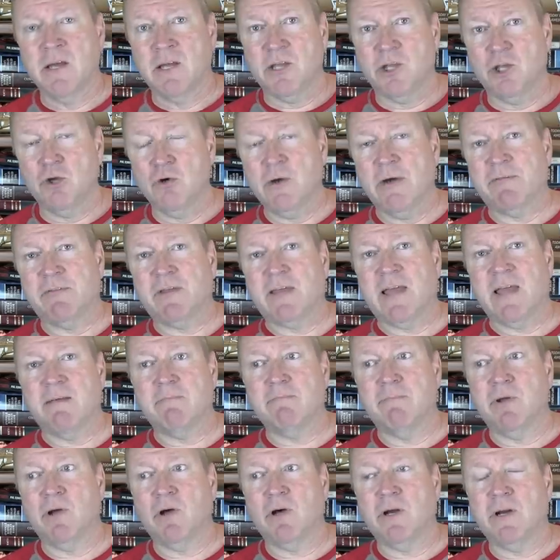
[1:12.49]
you have the
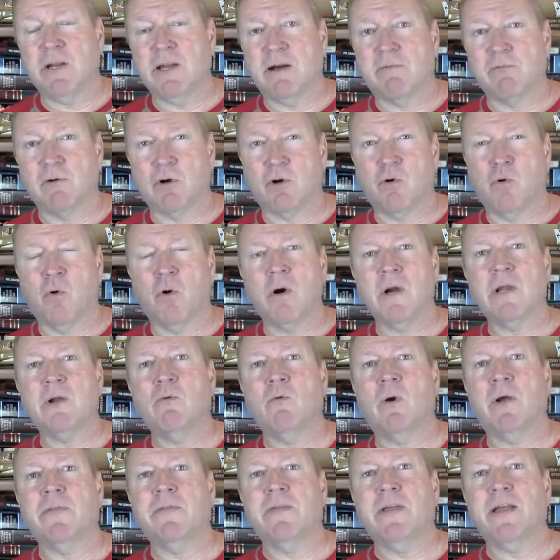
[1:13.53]
capability of recording
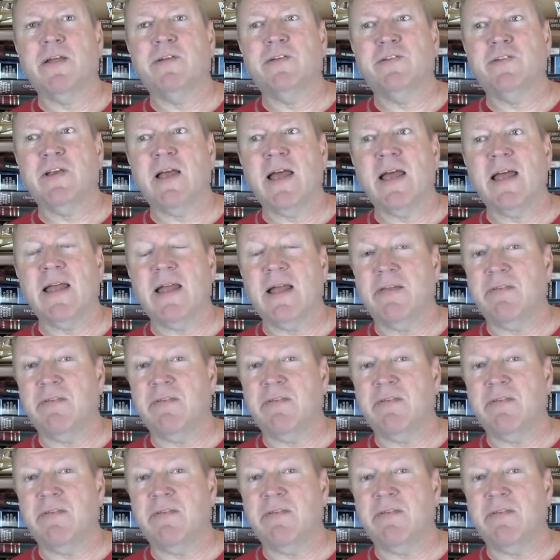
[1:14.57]
what they say,